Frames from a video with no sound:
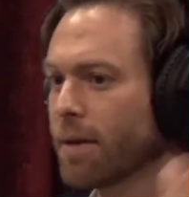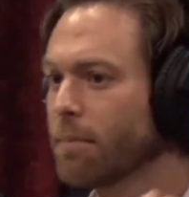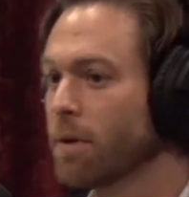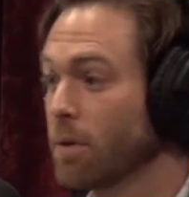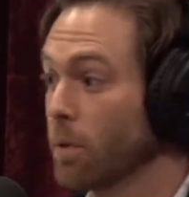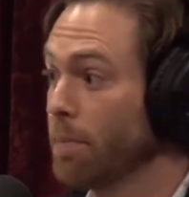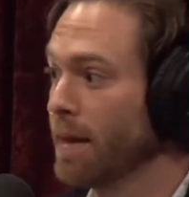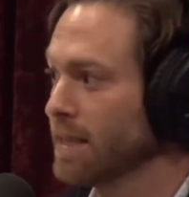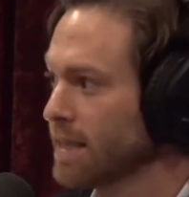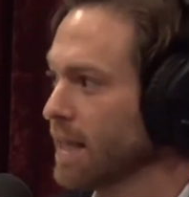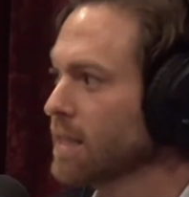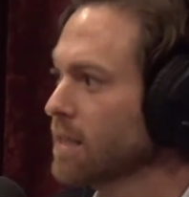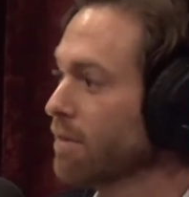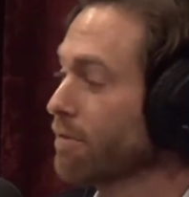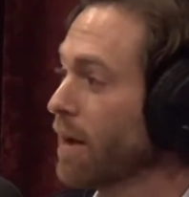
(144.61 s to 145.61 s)
It would make
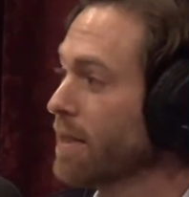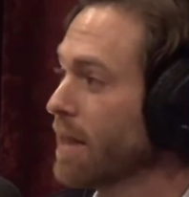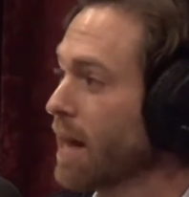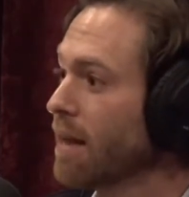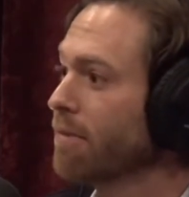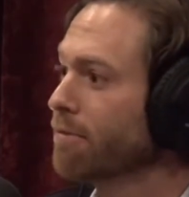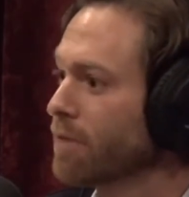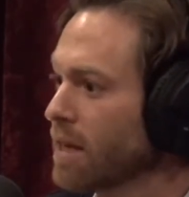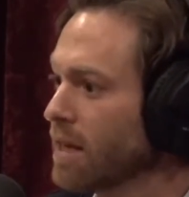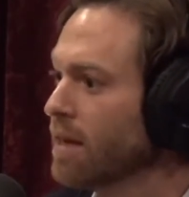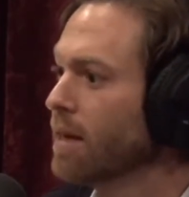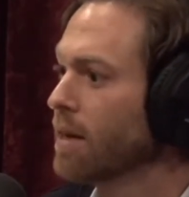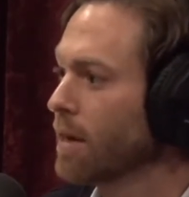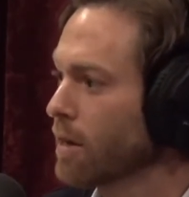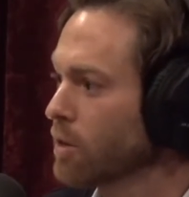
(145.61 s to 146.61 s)
sense to find that if the
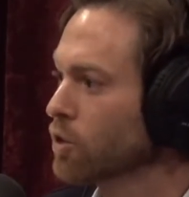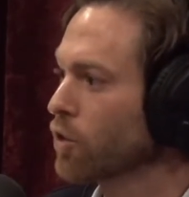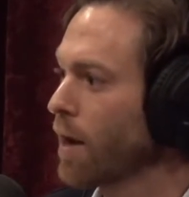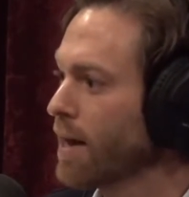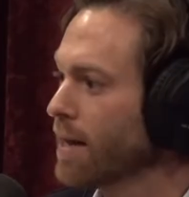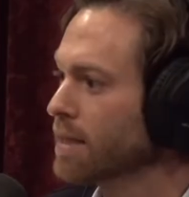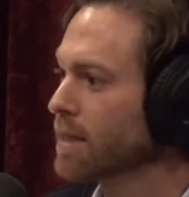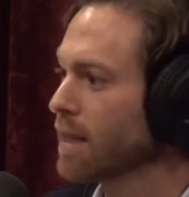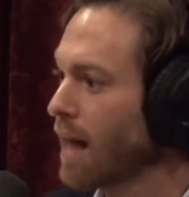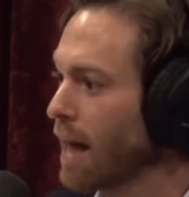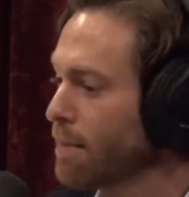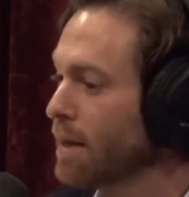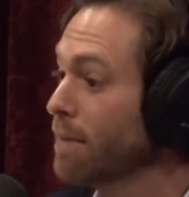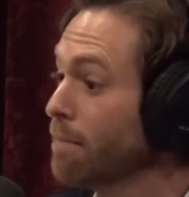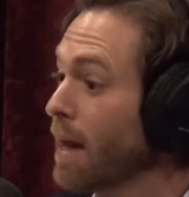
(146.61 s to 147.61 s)
Younger Dryas
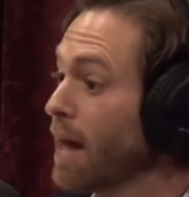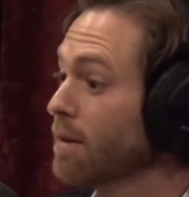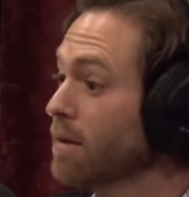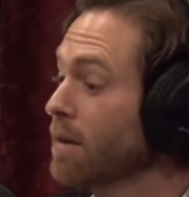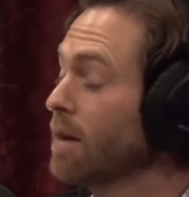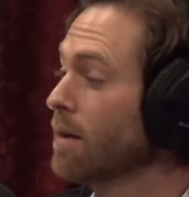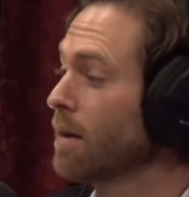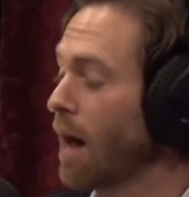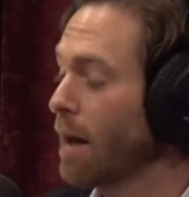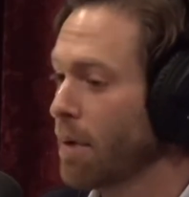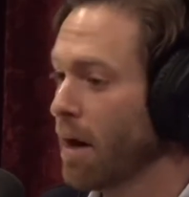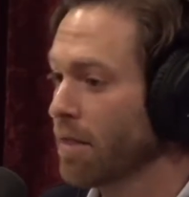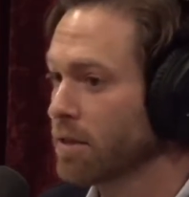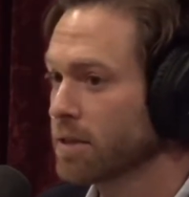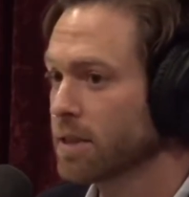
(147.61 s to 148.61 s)
climate impact
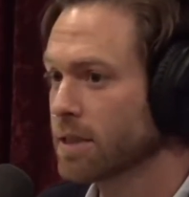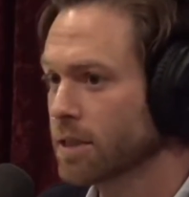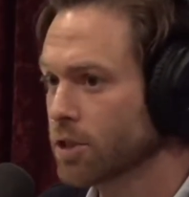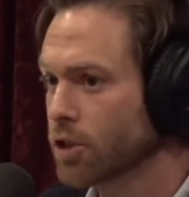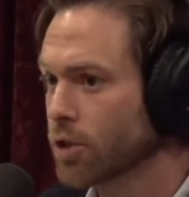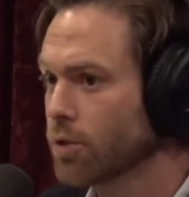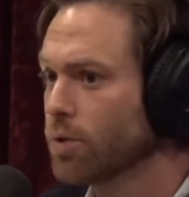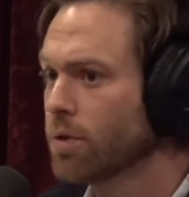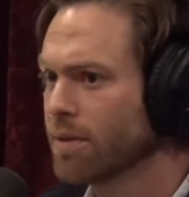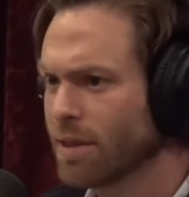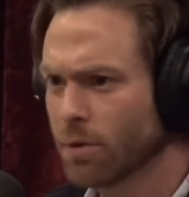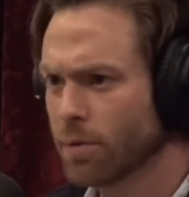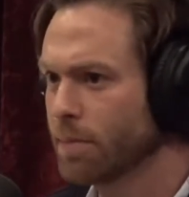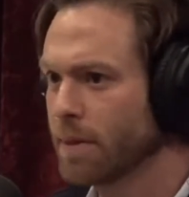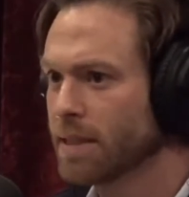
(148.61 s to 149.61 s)
hypothesis is true,
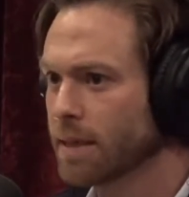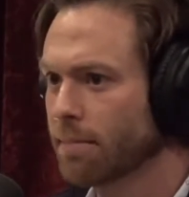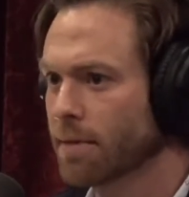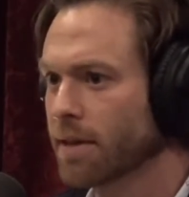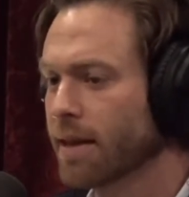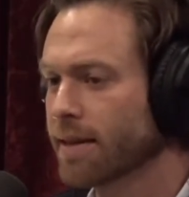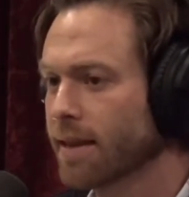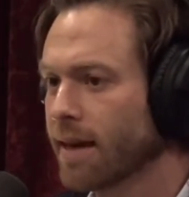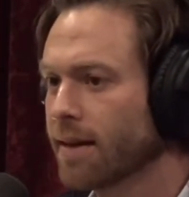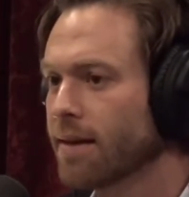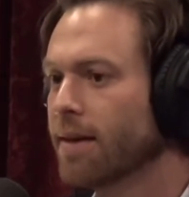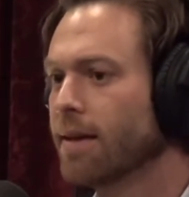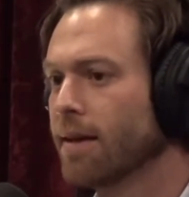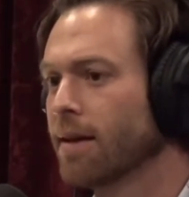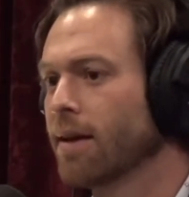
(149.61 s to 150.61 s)
there would be something like that.
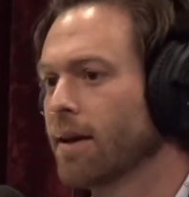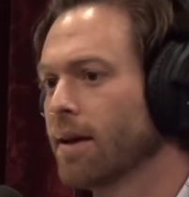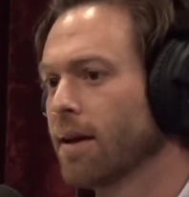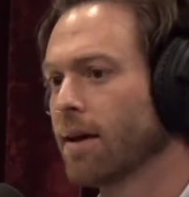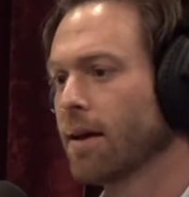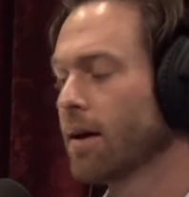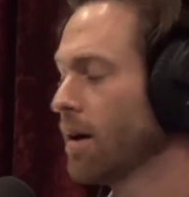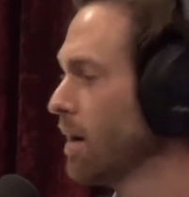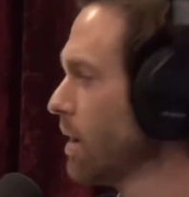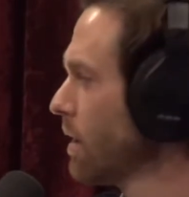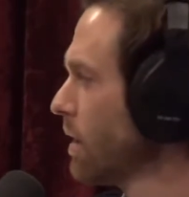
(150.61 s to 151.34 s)
They've done experiments,